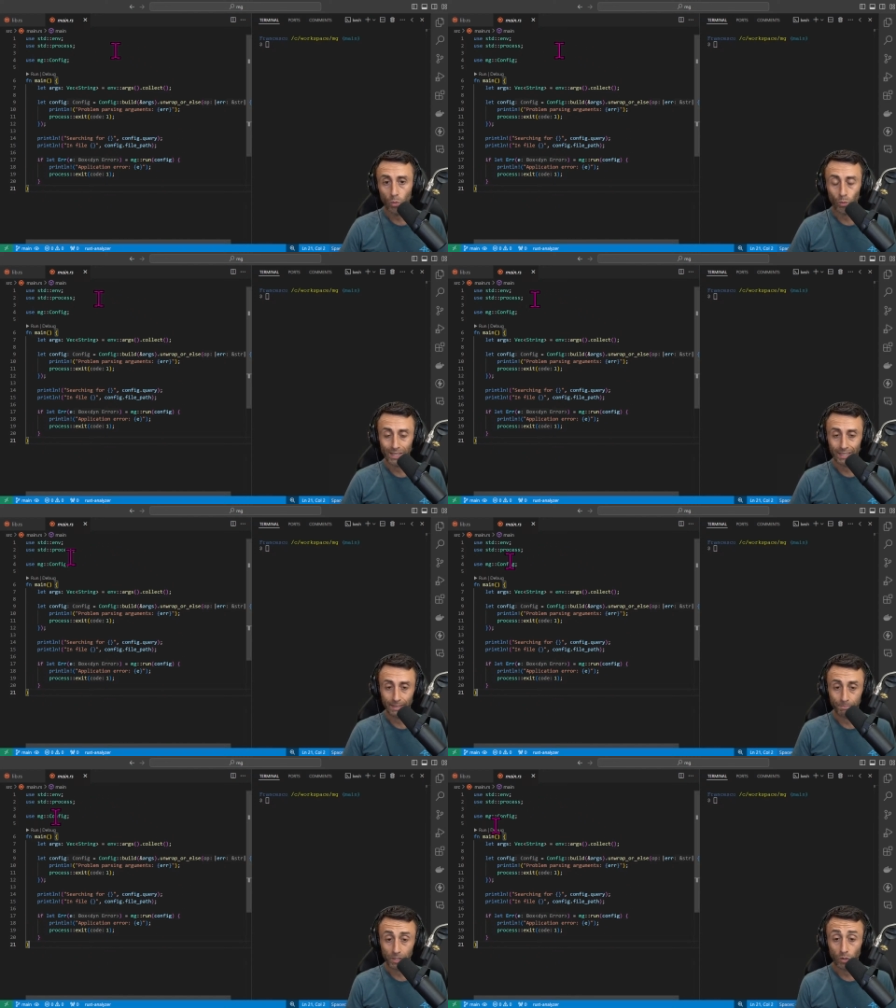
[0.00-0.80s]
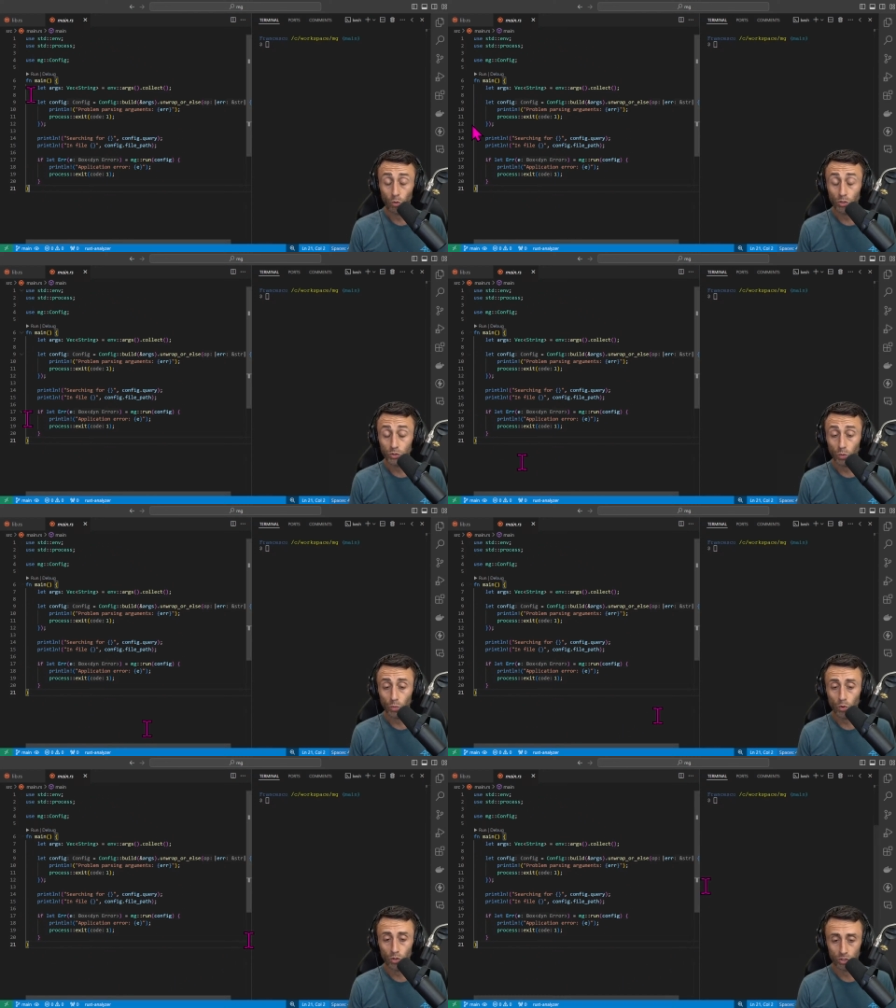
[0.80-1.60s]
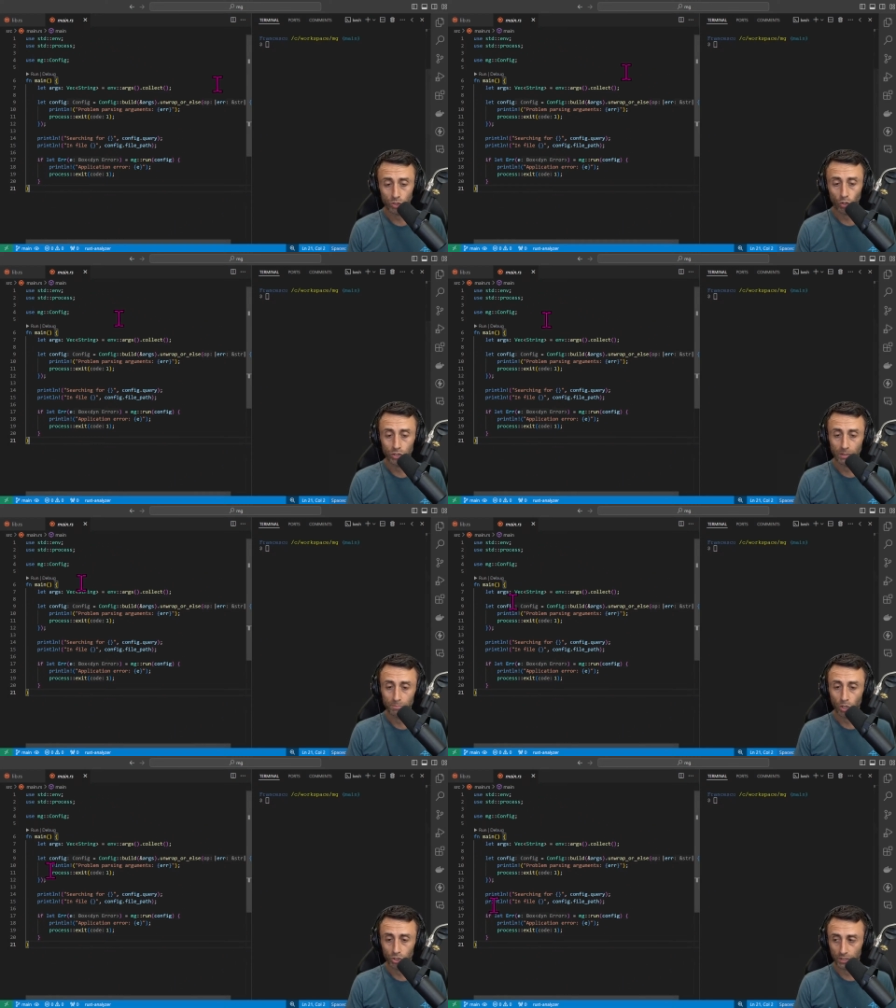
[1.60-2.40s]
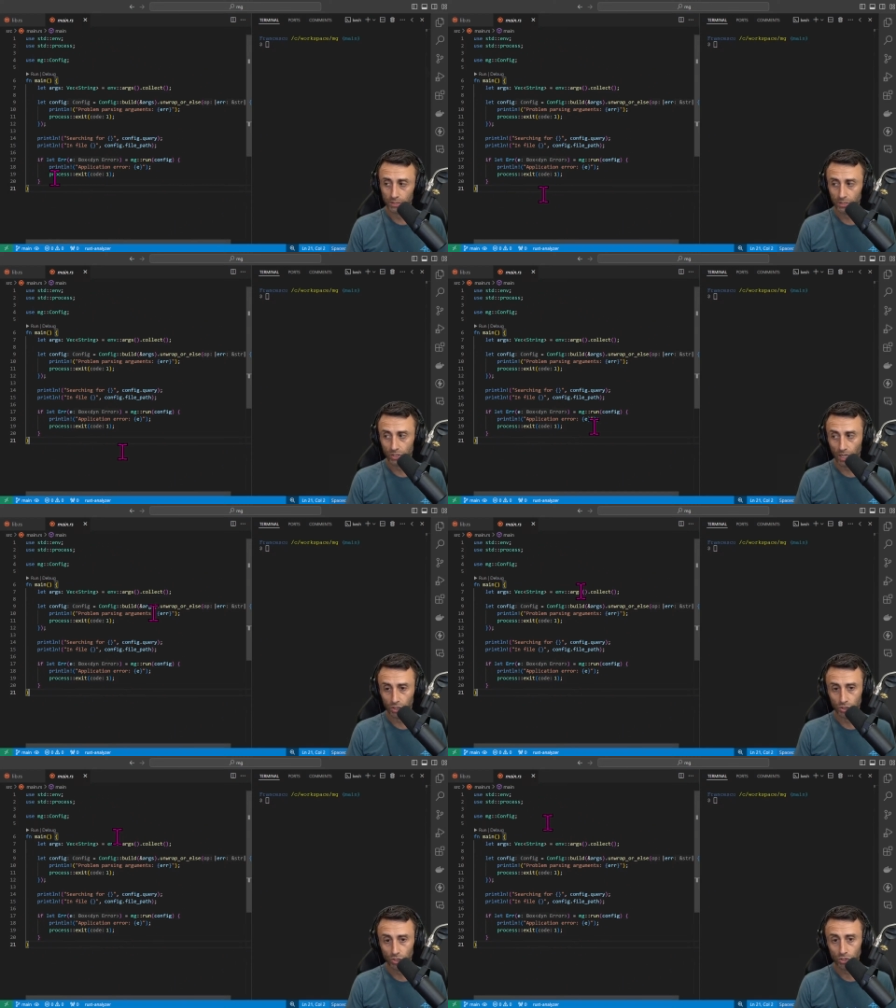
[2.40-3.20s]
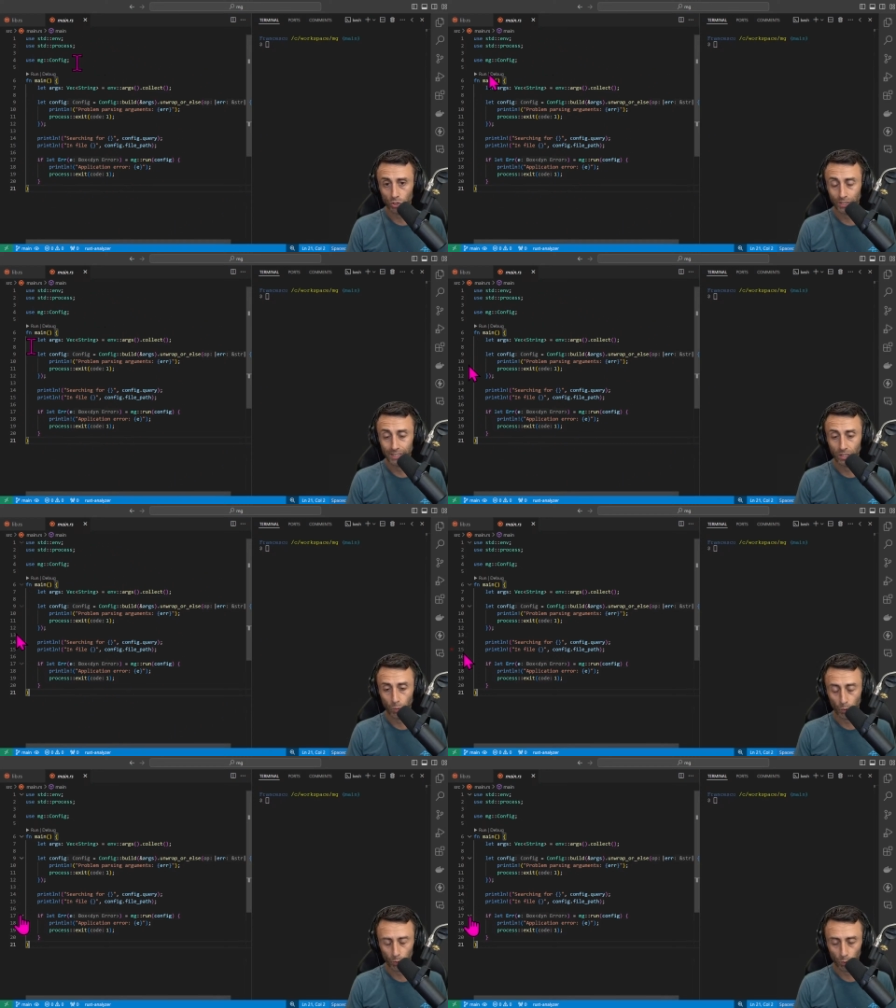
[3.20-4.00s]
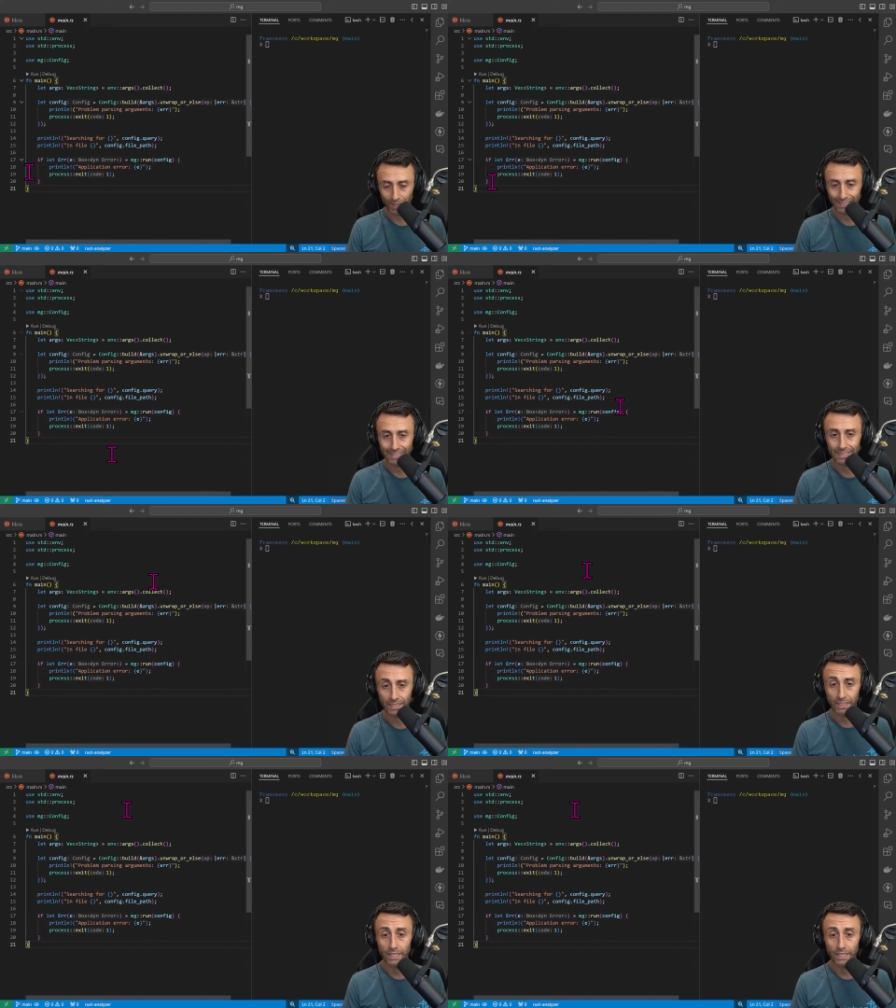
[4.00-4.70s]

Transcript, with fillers: we also worked on the project structure. So here you, you can see